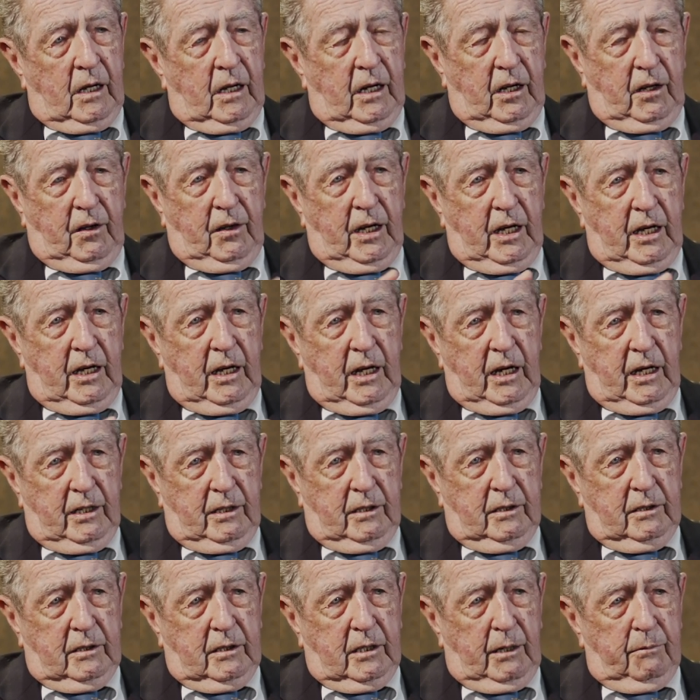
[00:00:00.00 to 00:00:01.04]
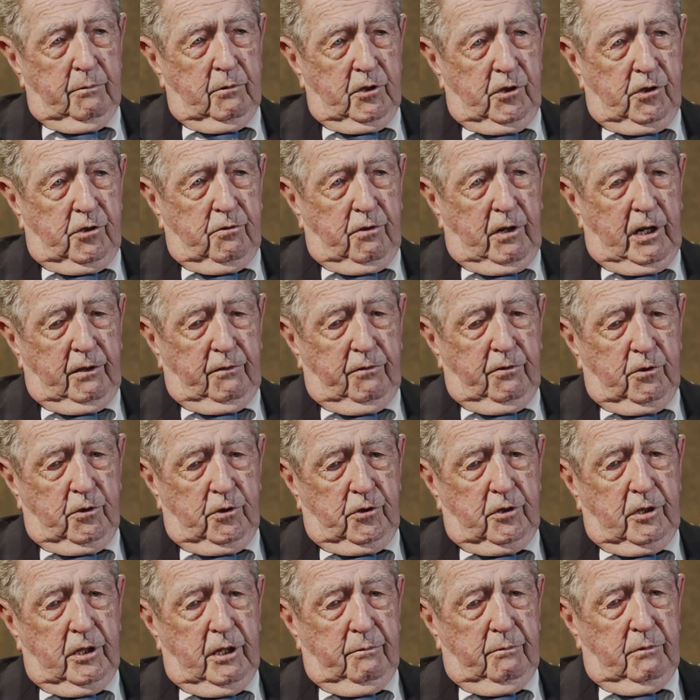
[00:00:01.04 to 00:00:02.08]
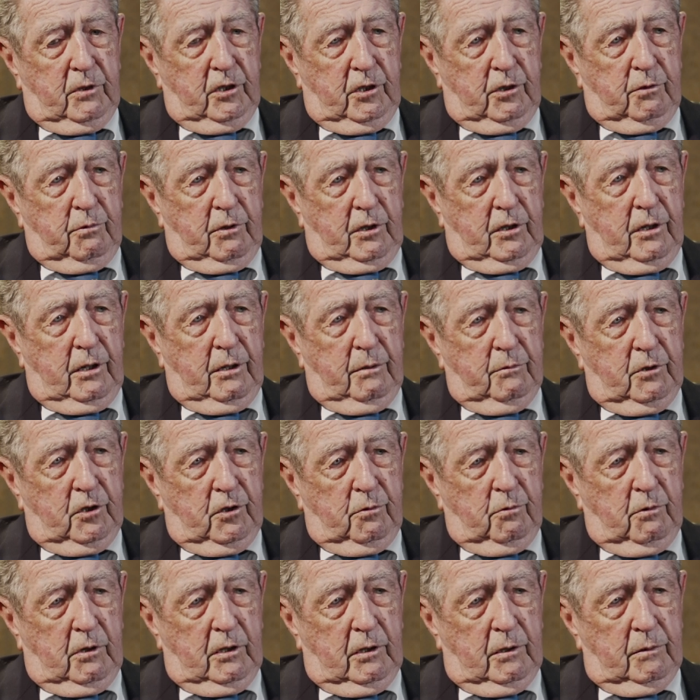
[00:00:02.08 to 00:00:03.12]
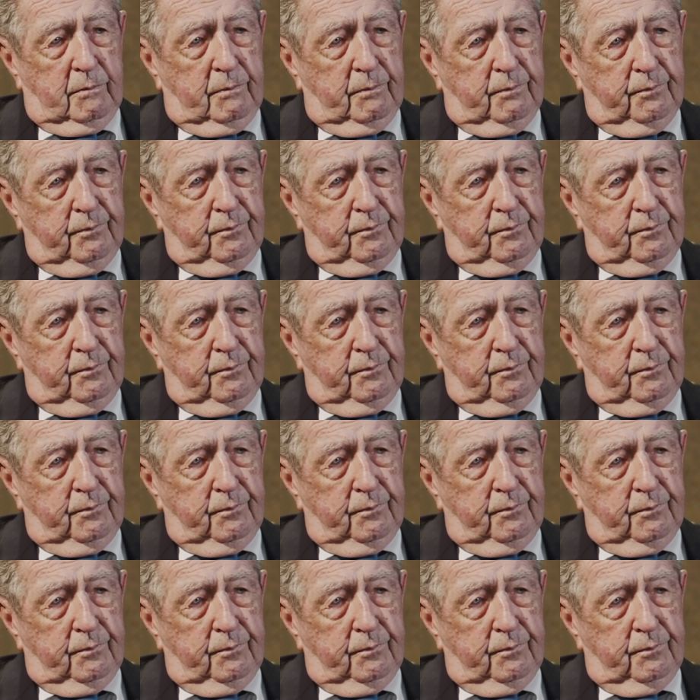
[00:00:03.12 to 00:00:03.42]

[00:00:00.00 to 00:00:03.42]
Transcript: and they had a couple of strike force companies with them as well.